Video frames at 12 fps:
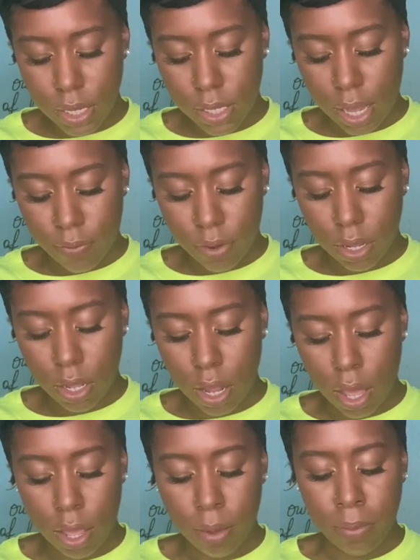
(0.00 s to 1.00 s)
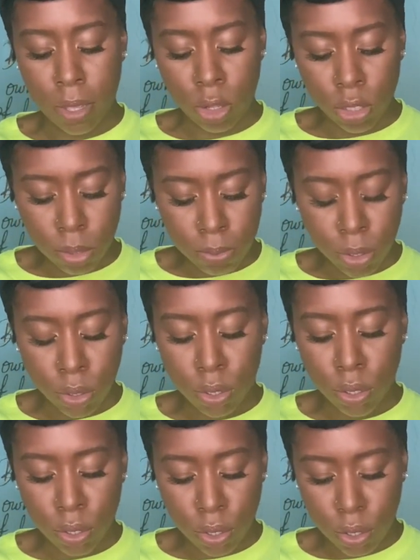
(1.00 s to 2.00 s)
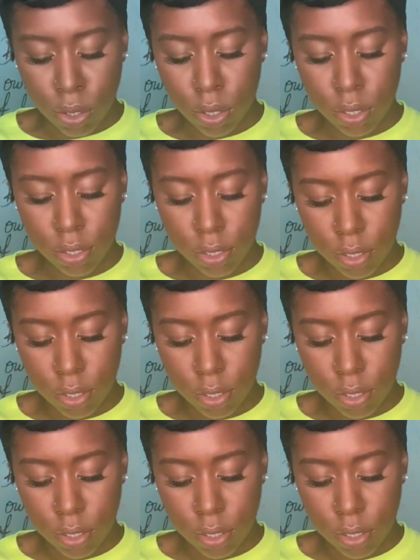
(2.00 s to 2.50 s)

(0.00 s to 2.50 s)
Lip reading: Definitely like buildable.